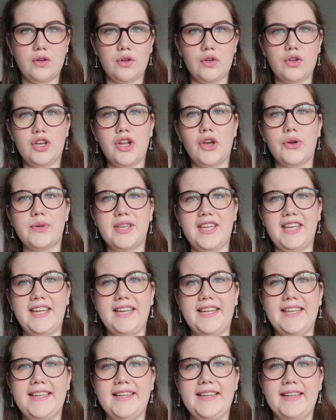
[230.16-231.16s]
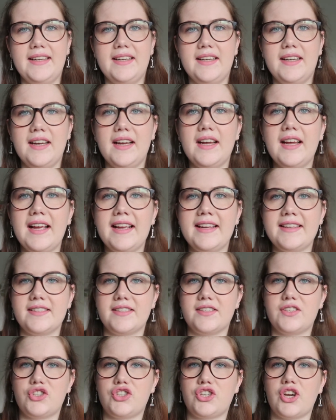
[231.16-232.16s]
Loki
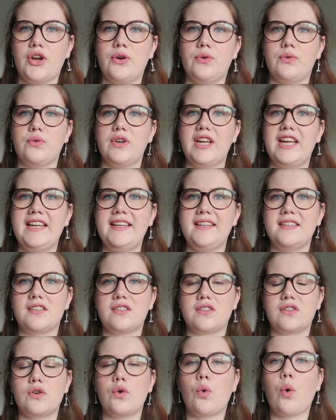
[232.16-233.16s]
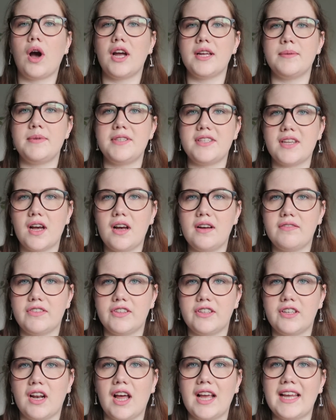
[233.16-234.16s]
is shown, he's quite
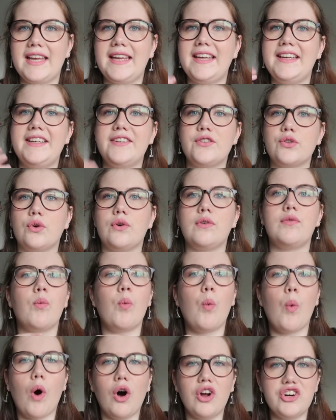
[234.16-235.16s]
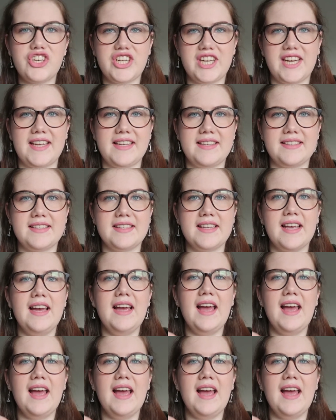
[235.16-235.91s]
observant, like he sort of watches